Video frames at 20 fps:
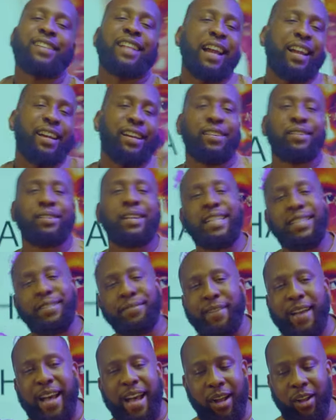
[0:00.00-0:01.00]
like, that's
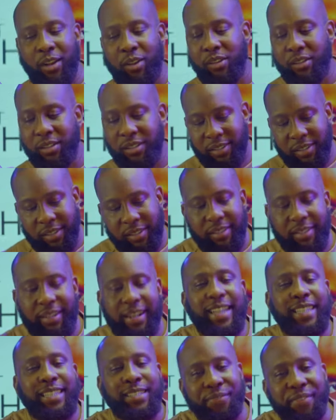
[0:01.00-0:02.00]
foul.
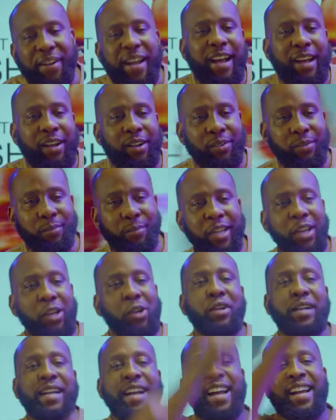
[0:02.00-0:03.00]
That's foul. You
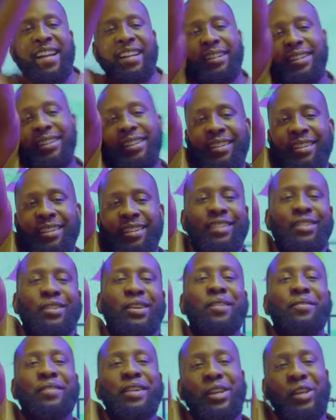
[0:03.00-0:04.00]
look at,
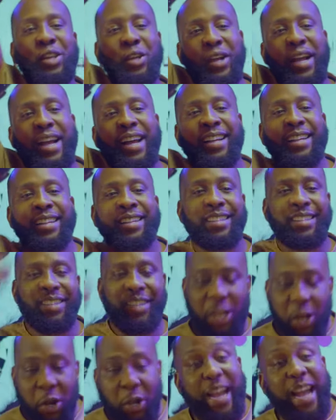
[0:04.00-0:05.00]
you look at
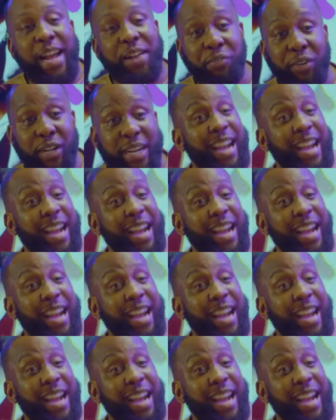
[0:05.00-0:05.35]
you look at for